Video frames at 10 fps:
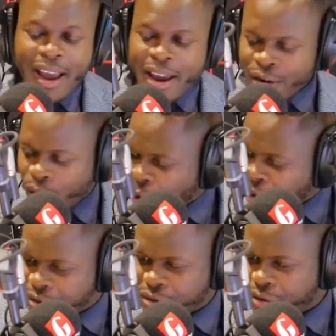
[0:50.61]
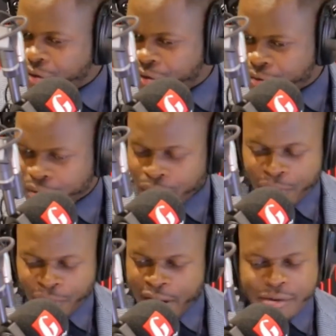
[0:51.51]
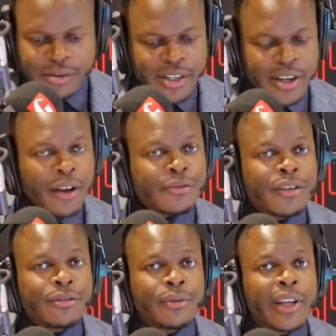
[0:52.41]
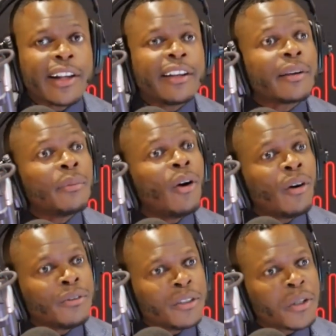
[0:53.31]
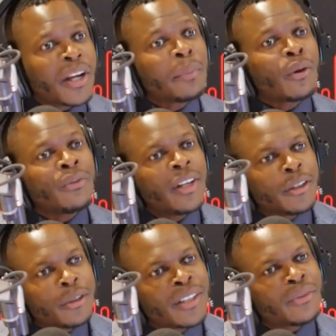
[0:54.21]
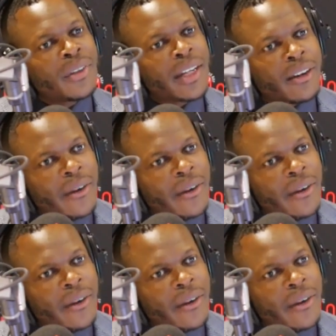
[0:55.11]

And also you will find ukuthi awusezukuya clinic more often. Talking about feeling good and feeling